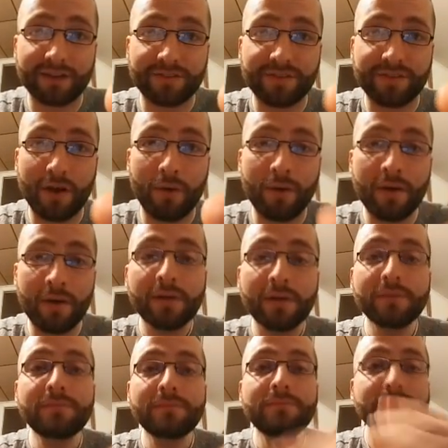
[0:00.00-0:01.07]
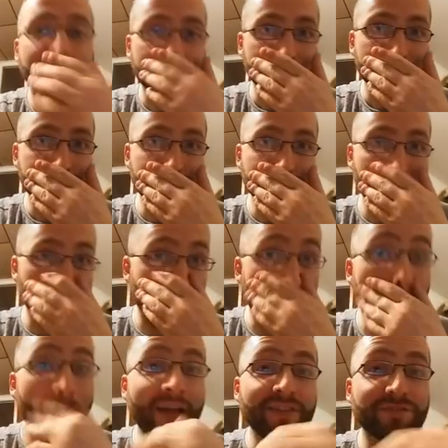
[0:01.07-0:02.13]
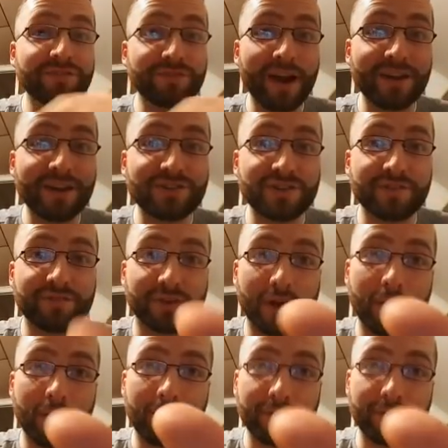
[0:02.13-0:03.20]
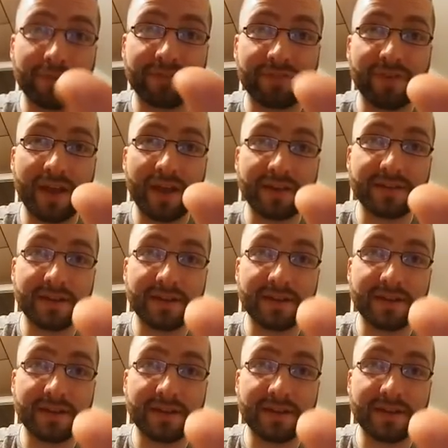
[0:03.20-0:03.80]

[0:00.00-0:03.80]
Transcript: So my strategy for going through this event